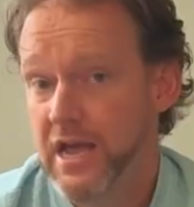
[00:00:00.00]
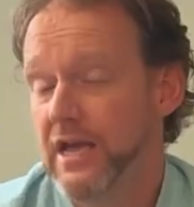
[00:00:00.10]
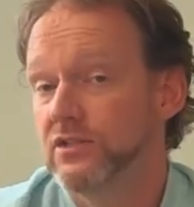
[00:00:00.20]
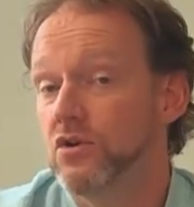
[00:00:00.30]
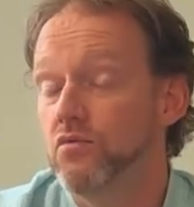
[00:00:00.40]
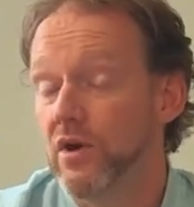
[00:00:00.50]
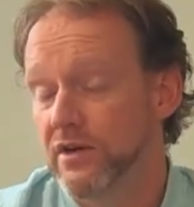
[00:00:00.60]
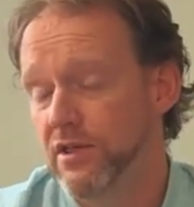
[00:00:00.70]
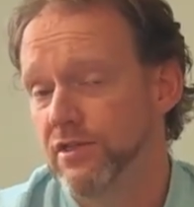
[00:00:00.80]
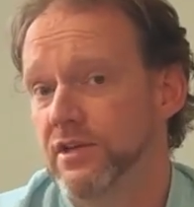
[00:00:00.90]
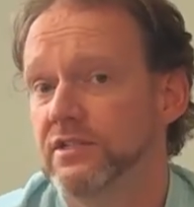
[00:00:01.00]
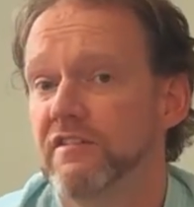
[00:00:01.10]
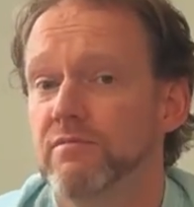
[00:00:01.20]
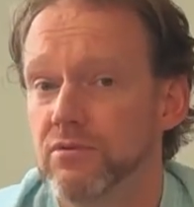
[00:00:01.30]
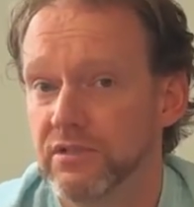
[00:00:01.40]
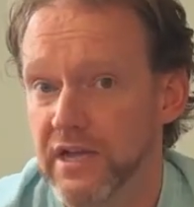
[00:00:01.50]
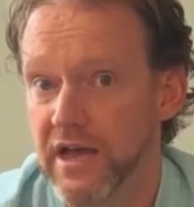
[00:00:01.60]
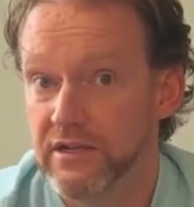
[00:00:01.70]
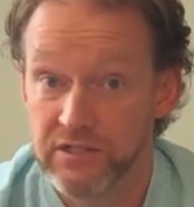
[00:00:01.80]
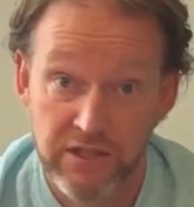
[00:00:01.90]
And so one of the things I've put
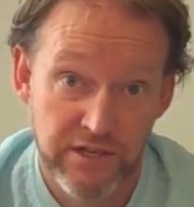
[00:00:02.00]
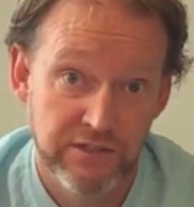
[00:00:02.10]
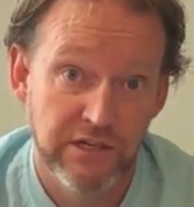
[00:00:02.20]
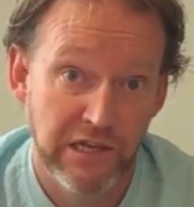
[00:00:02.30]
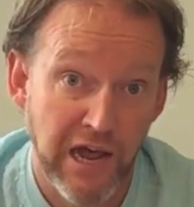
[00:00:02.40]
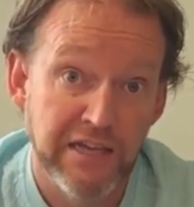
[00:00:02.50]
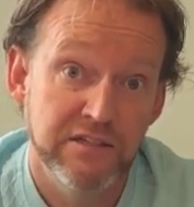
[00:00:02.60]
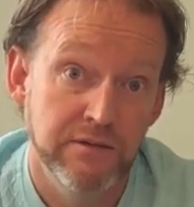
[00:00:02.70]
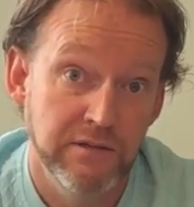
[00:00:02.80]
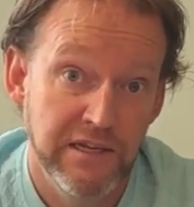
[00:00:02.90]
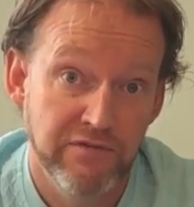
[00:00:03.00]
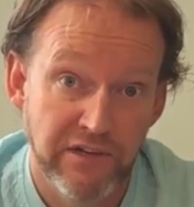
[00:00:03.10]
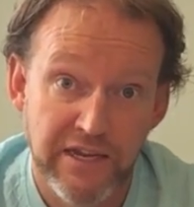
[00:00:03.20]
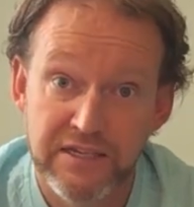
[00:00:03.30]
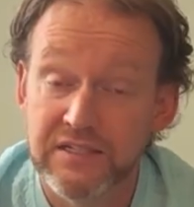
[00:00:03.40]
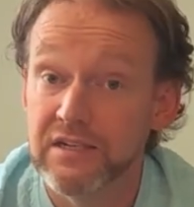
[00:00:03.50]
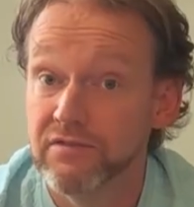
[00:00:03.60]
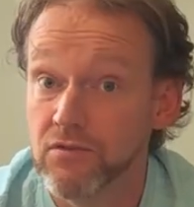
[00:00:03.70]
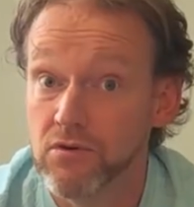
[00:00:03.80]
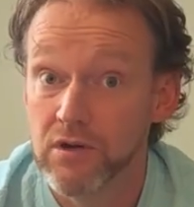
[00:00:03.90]
down is the things I'd like to leave a legacy
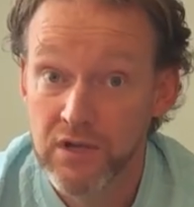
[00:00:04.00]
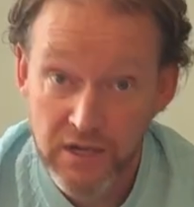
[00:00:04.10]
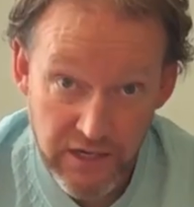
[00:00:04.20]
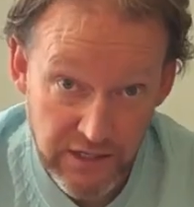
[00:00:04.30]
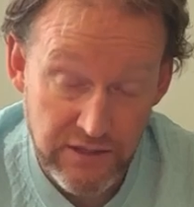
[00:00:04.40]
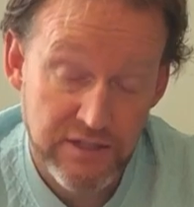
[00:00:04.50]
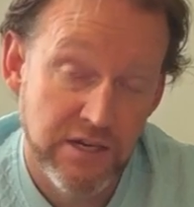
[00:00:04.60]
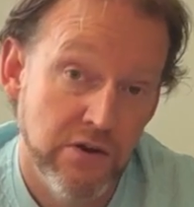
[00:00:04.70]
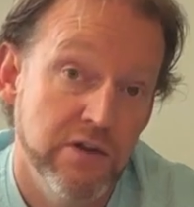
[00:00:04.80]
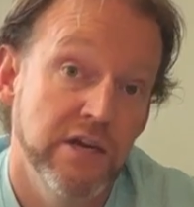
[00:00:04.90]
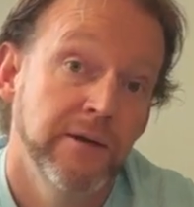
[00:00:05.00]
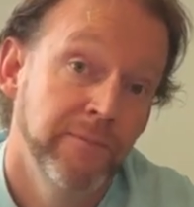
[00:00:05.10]
for in this area